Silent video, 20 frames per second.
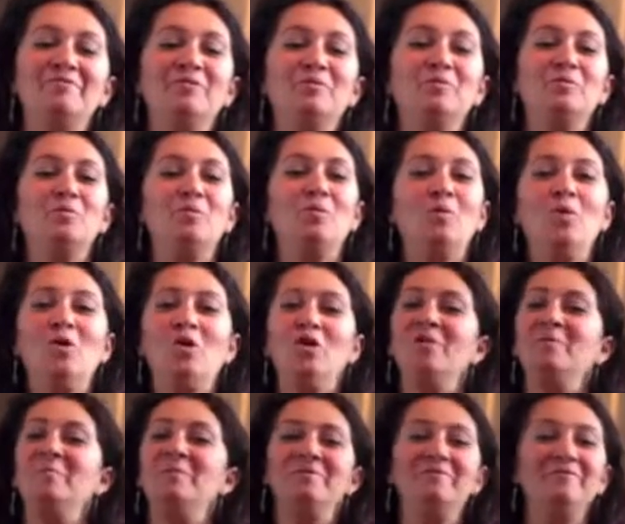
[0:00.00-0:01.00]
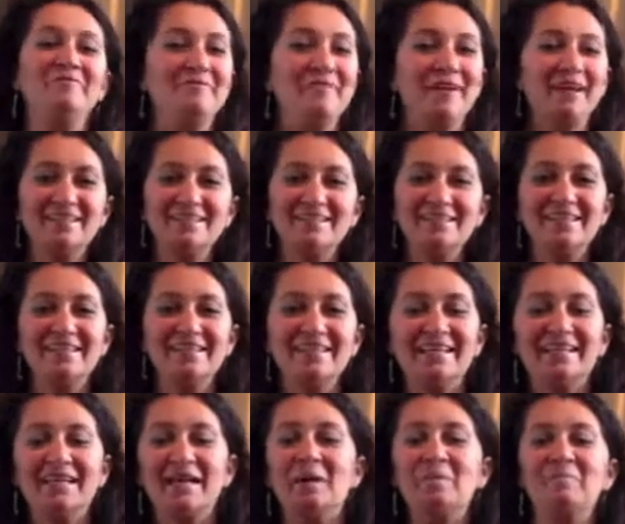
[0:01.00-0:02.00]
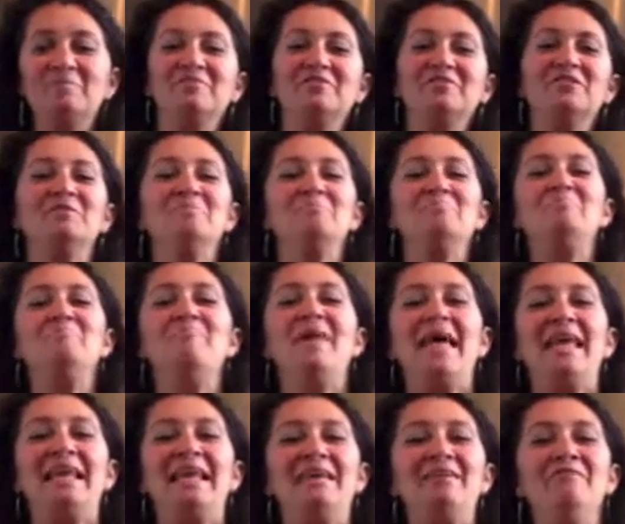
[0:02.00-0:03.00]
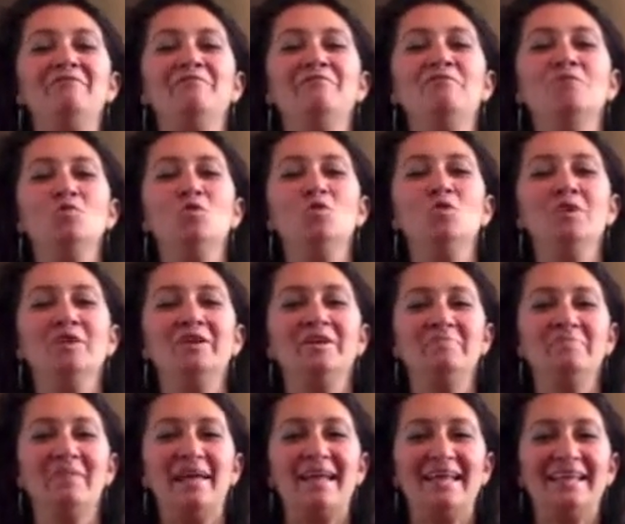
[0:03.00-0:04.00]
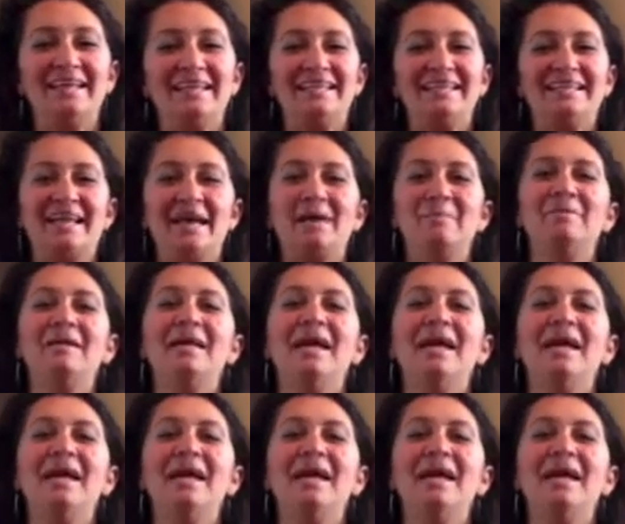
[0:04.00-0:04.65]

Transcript: for warm and fuzzy, comfort belly food, make the tummy